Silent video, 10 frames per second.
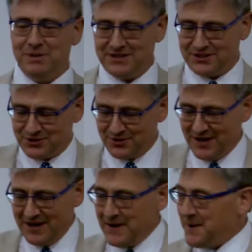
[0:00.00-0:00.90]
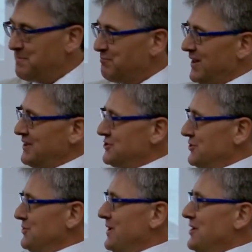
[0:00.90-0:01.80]
be to
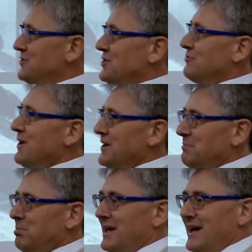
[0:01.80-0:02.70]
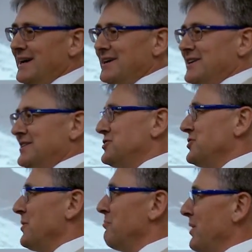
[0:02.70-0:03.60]
run a plank
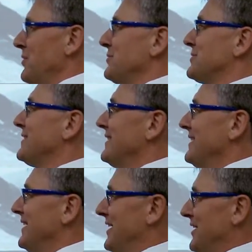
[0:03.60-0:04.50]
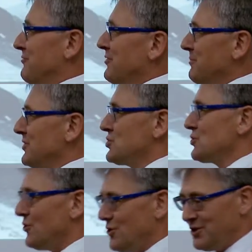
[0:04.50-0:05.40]
to a boat from the
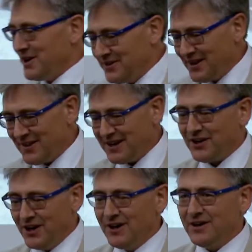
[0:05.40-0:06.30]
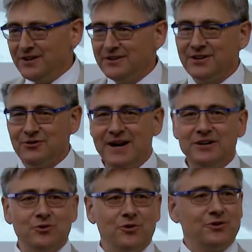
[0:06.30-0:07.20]
shore, and then they'd herd the
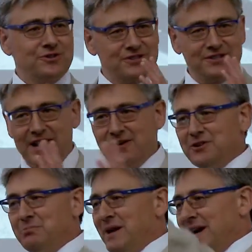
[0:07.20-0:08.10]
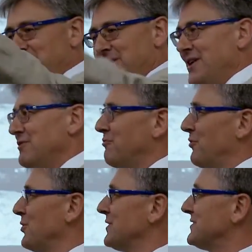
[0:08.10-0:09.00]
great auks down the plank where they'd
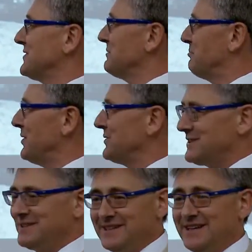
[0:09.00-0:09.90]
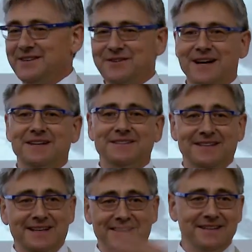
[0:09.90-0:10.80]
fall into the boat at the other end,
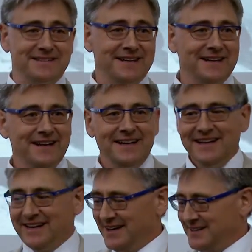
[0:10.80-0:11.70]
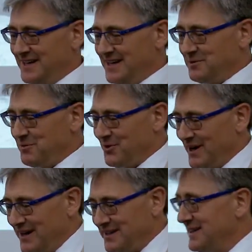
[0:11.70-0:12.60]
and then they'd take them
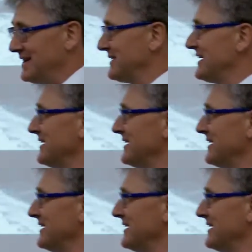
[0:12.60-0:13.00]
away and